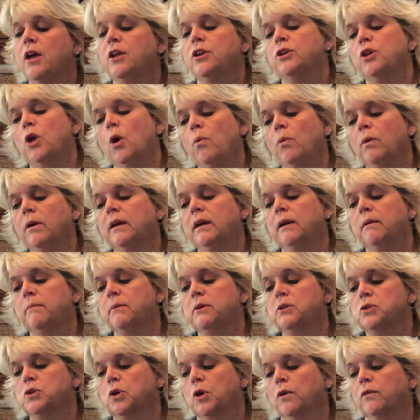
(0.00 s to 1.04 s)
No one can be
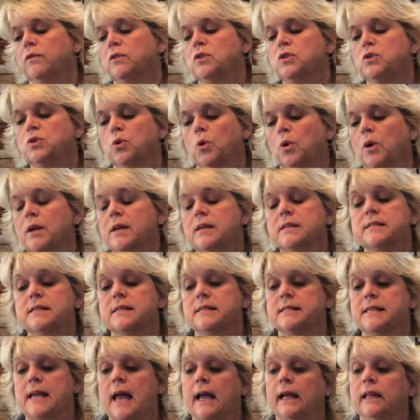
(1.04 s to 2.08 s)
sure if the story is
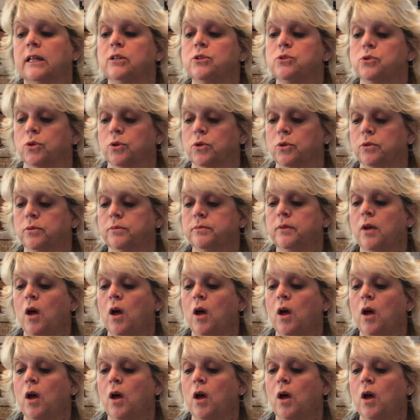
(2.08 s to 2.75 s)
exactly true.